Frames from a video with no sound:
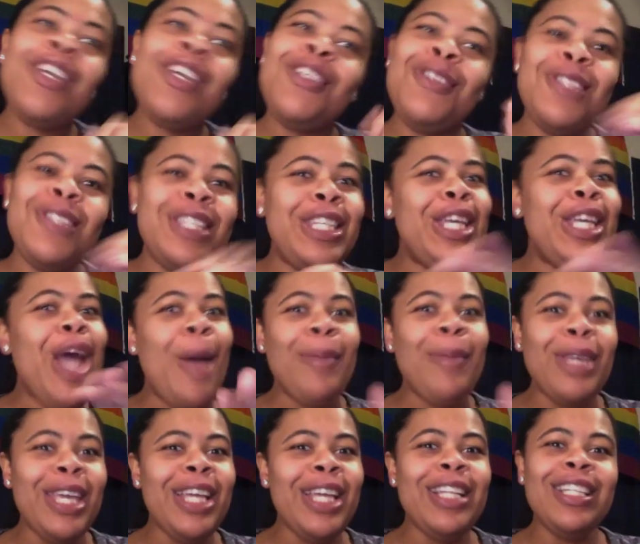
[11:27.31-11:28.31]
You see,
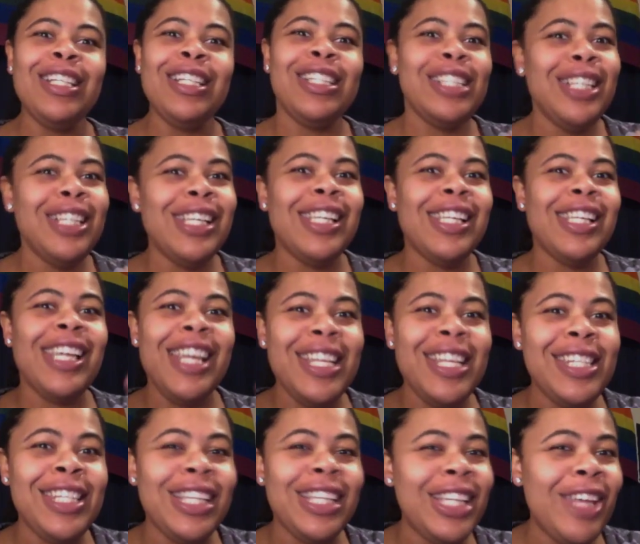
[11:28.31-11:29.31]
I'm getting a little
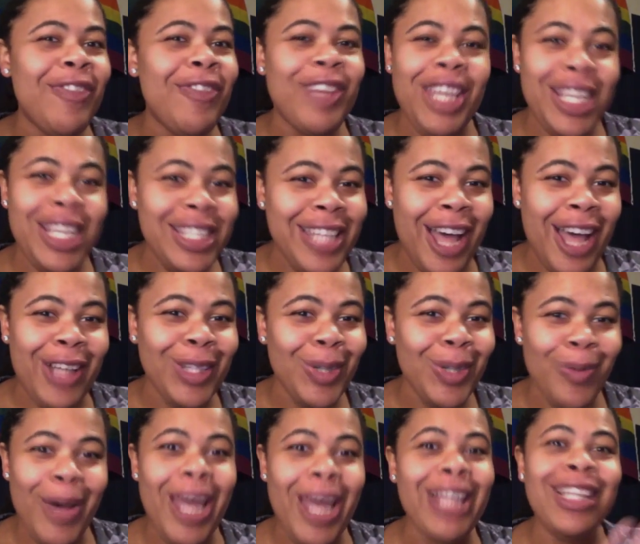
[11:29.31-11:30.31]
insignificance out the
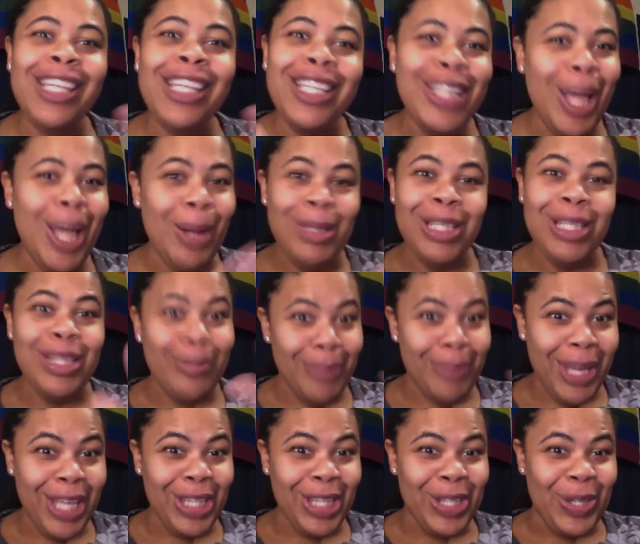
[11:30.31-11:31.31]
way leading up to the
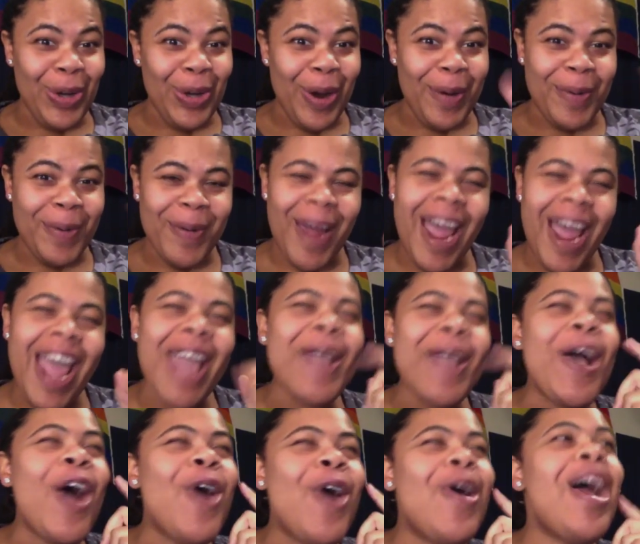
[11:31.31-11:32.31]
big story, right?
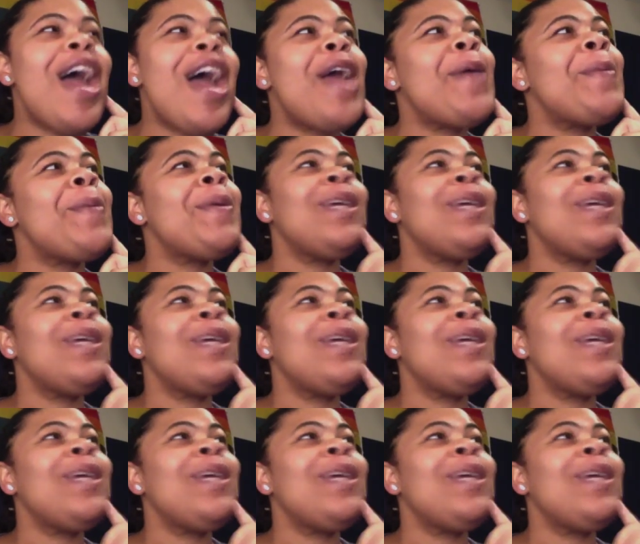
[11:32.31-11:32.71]
All right.